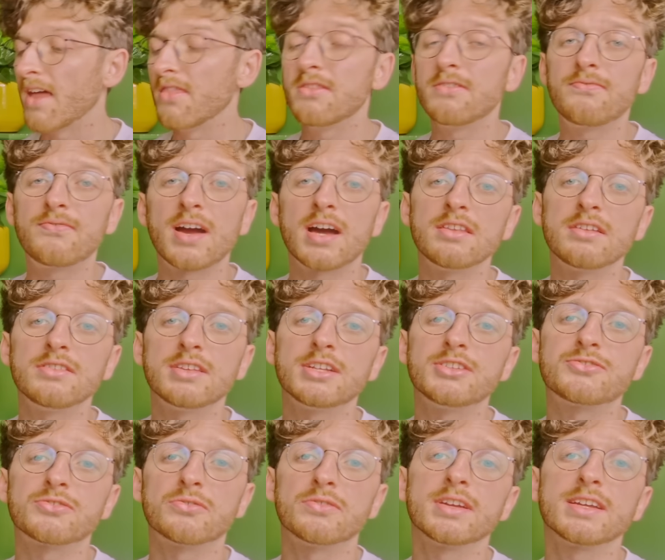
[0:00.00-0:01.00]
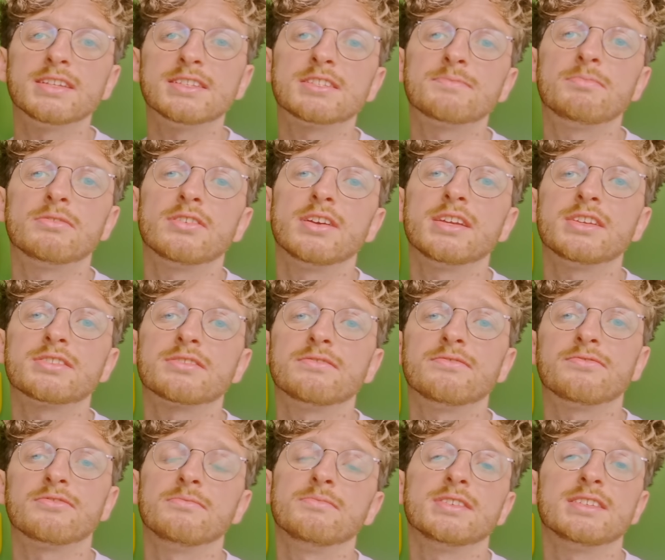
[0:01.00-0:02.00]
the fact that they're drawing inspiration
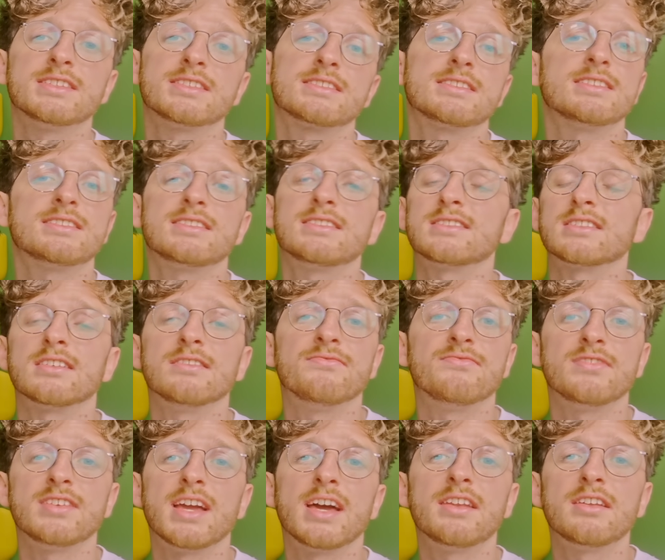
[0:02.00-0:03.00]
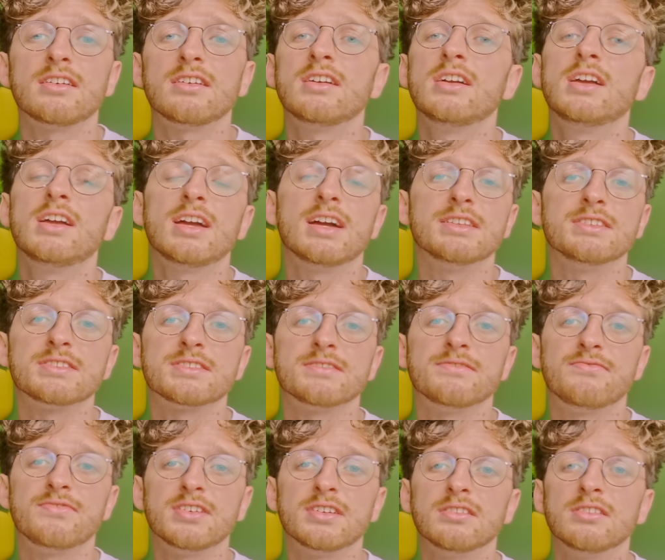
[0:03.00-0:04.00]
from these cities like Vienna and
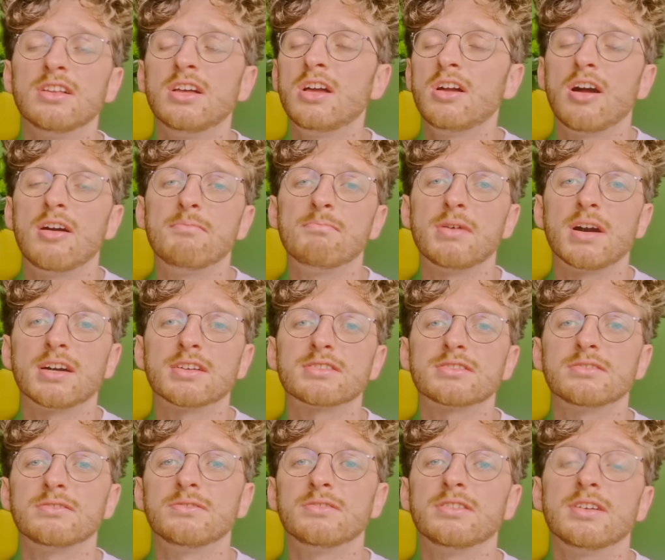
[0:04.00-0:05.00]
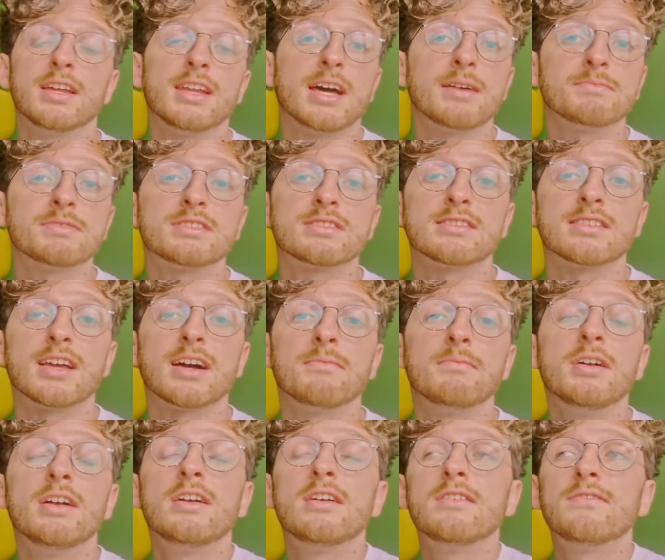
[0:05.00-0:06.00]
Seville and Barcelona and Amsterdam
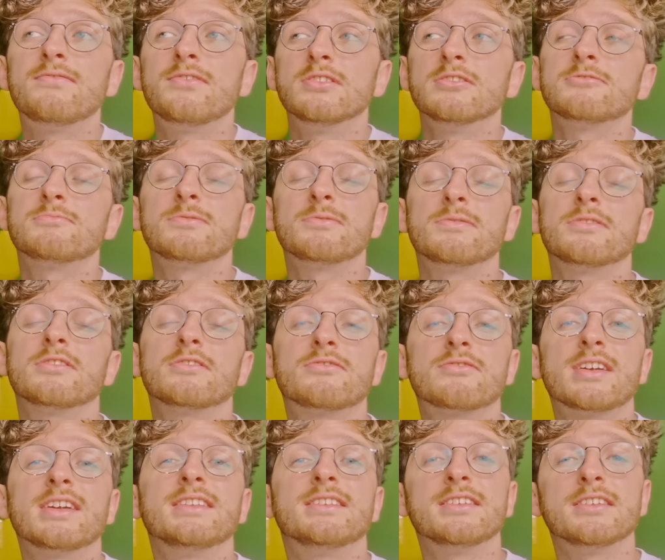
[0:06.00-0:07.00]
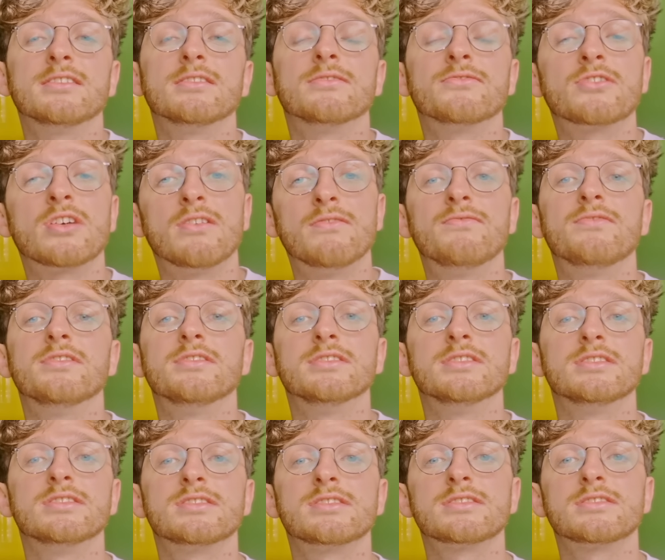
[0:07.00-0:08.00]
fills me with a great deal of
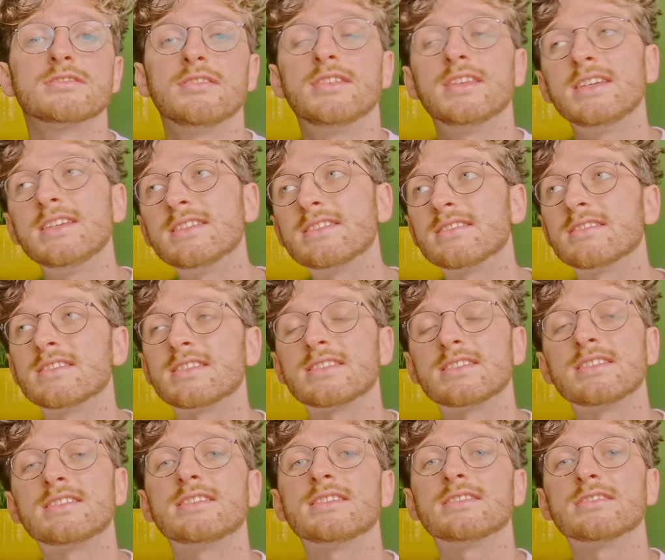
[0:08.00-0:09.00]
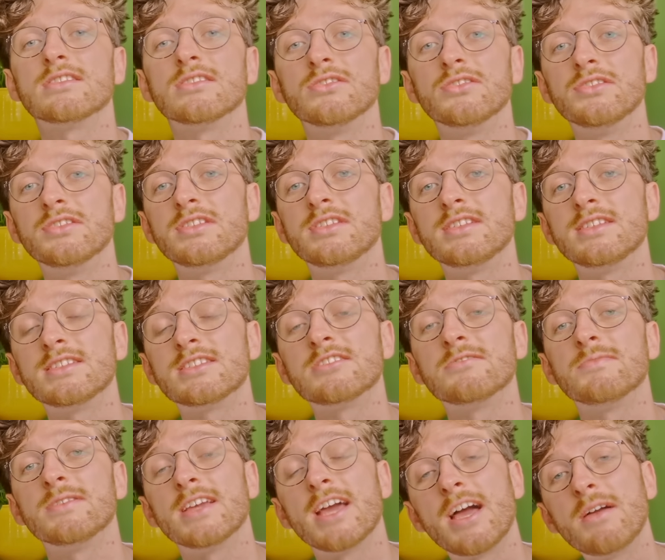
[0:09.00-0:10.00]
confidence. These are the cities that London needs to
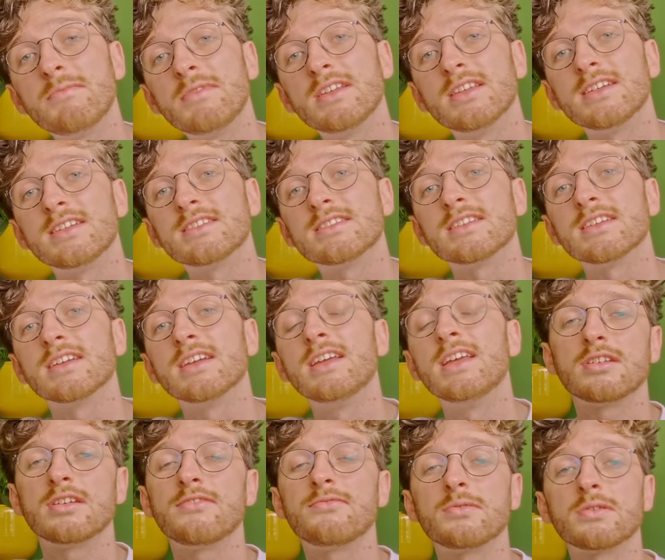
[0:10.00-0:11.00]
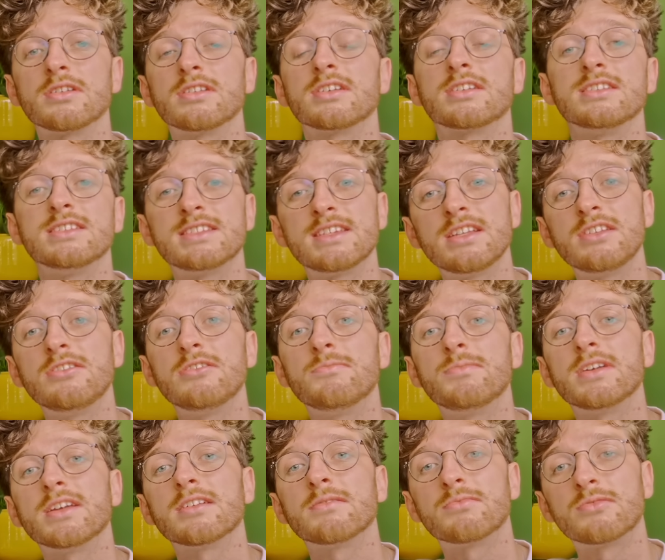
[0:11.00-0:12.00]
be emulating if we're going to continue
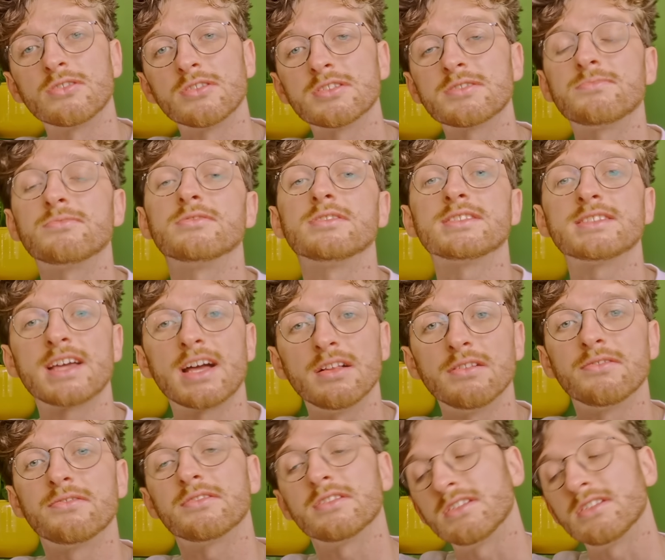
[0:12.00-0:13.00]
being a prosperous, healthy,